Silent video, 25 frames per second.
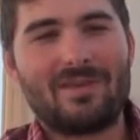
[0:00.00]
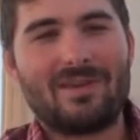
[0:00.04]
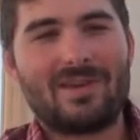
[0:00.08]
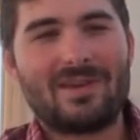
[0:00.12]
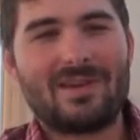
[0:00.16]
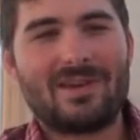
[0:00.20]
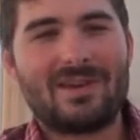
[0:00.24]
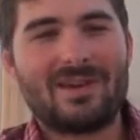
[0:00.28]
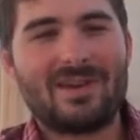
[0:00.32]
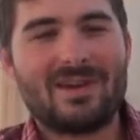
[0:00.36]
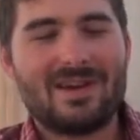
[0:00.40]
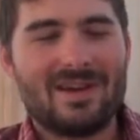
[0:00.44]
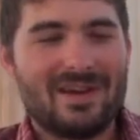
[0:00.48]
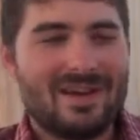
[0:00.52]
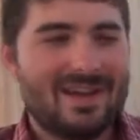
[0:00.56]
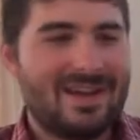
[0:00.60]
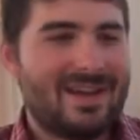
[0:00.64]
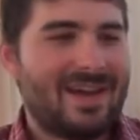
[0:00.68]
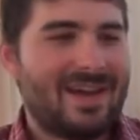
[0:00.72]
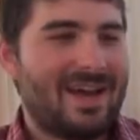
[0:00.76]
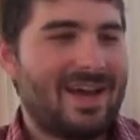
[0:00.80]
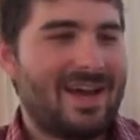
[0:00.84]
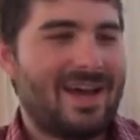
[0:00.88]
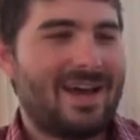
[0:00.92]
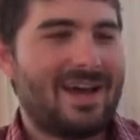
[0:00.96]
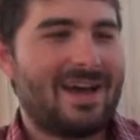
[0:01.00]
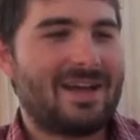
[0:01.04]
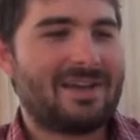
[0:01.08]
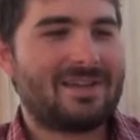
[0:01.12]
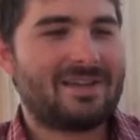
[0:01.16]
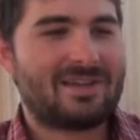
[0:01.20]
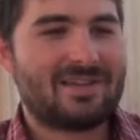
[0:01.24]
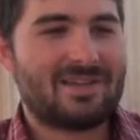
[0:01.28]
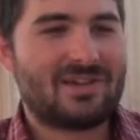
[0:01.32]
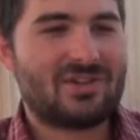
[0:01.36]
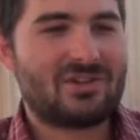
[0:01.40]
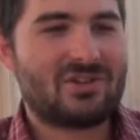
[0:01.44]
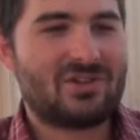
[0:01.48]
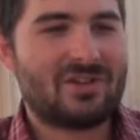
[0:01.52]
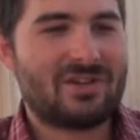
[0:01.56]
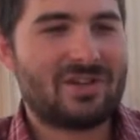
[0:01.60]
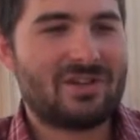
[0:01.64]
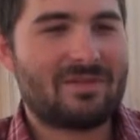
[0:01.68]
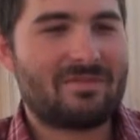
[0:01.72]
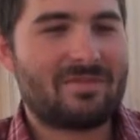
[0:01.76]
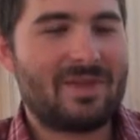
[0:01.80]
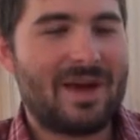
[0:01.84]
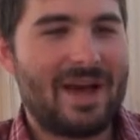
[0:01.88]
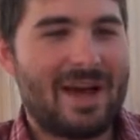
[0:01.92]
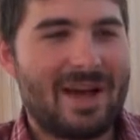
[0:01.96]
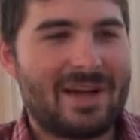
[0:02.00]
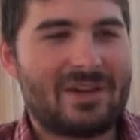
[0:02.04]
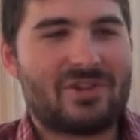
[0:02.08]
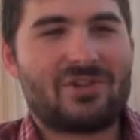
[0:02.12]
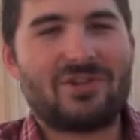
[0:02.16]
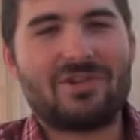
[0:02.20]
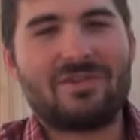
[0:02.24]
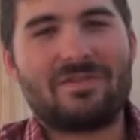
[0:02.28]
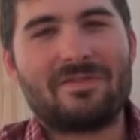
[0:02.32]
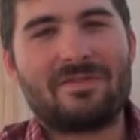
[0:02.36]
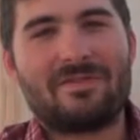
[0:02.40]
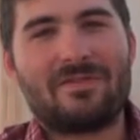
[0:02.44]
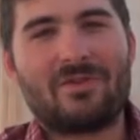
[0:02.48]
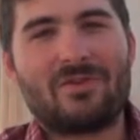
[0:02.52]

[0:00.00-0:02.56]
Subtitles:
He has such a passion